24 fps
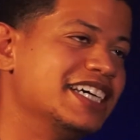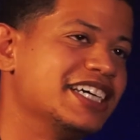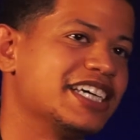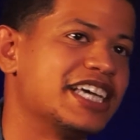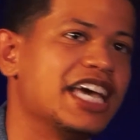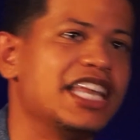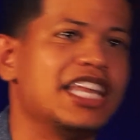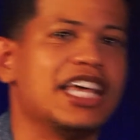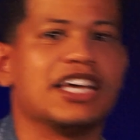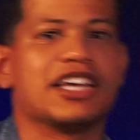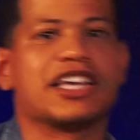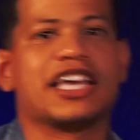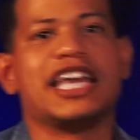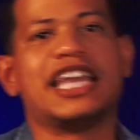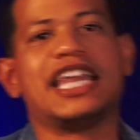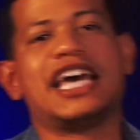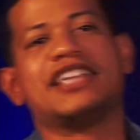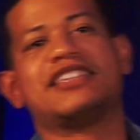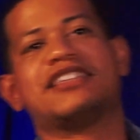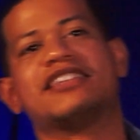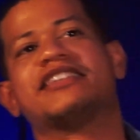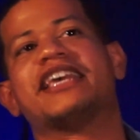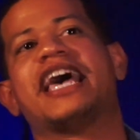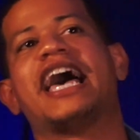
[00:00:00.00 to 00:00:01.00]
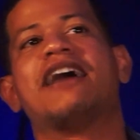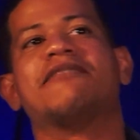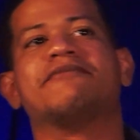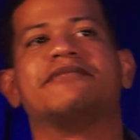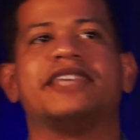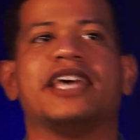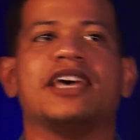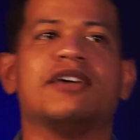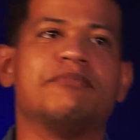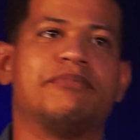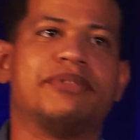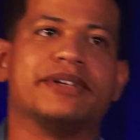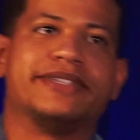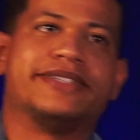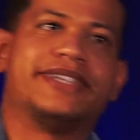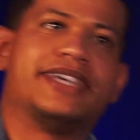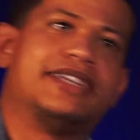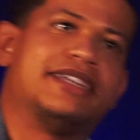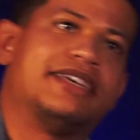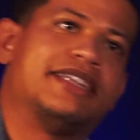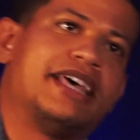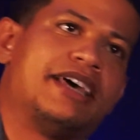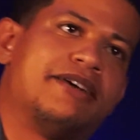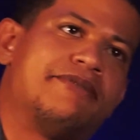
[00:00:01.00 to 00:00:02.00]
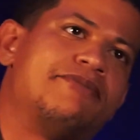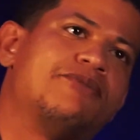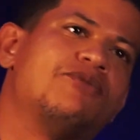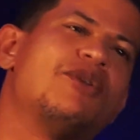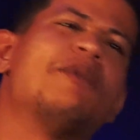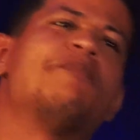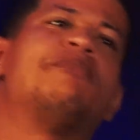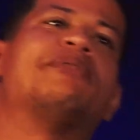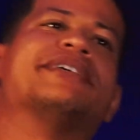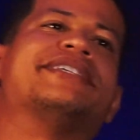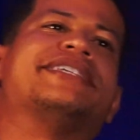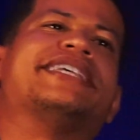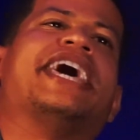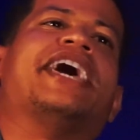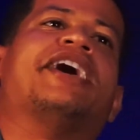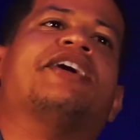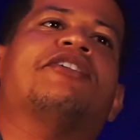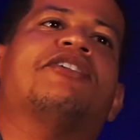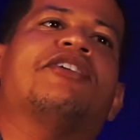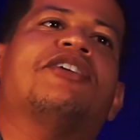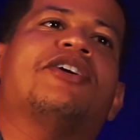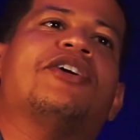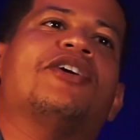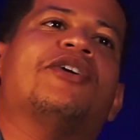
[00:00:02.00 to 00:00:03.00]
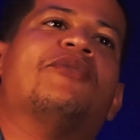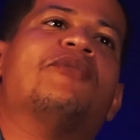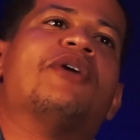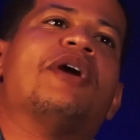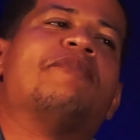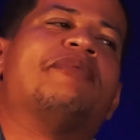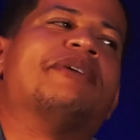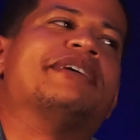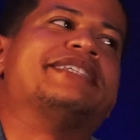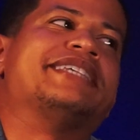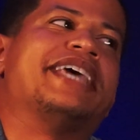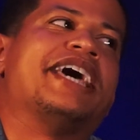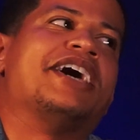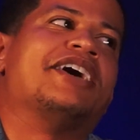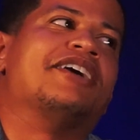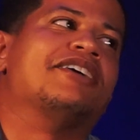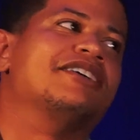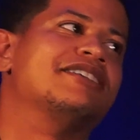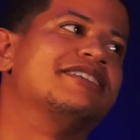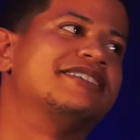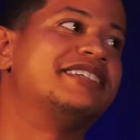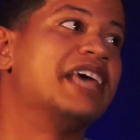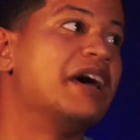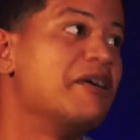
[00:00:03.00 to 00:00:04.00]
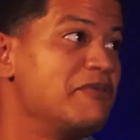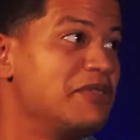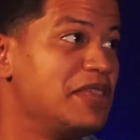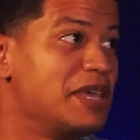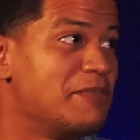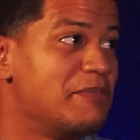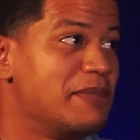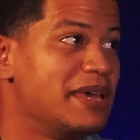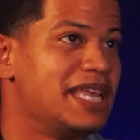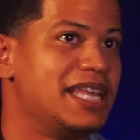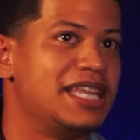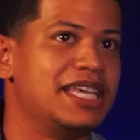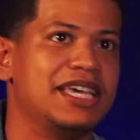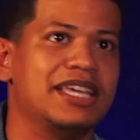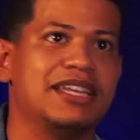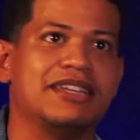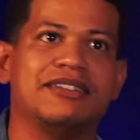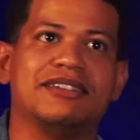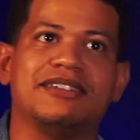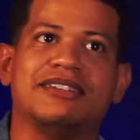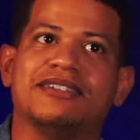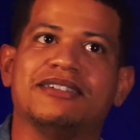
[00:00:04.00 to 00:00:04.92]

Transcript: Can I just have 10% of that? 1%. 1%. 70 million.